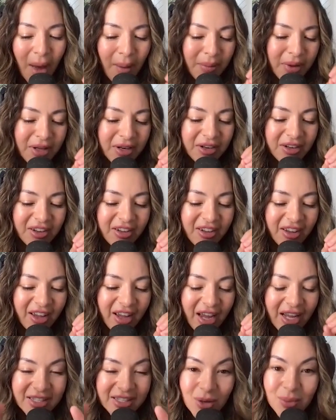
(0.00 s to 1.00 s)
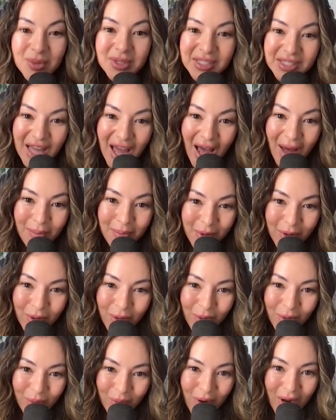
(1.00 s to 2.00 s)
I mean, it's almost
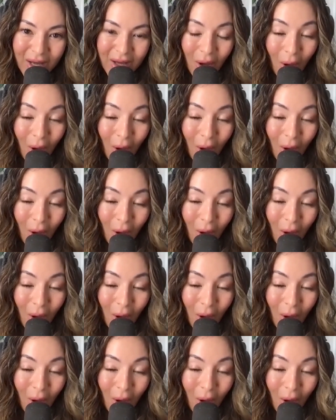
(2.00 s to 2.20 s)
taboo, right?